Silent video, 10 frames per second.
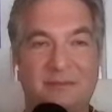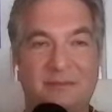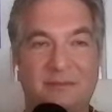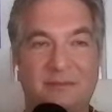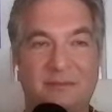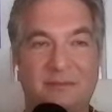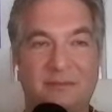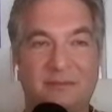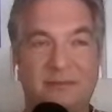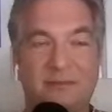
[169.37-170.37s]

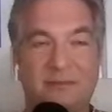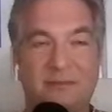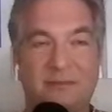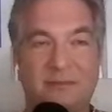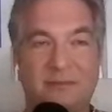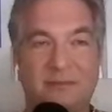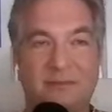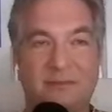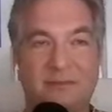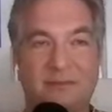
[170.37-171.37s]

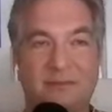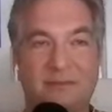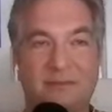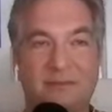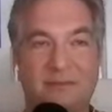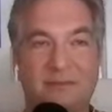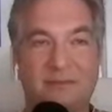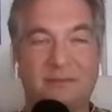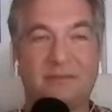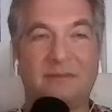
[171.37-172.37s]

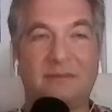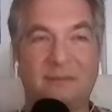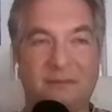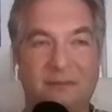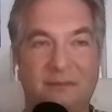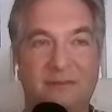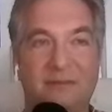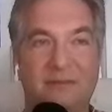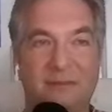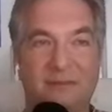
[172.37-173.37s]

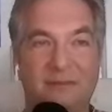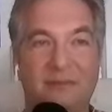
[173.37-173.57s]
(not speaking)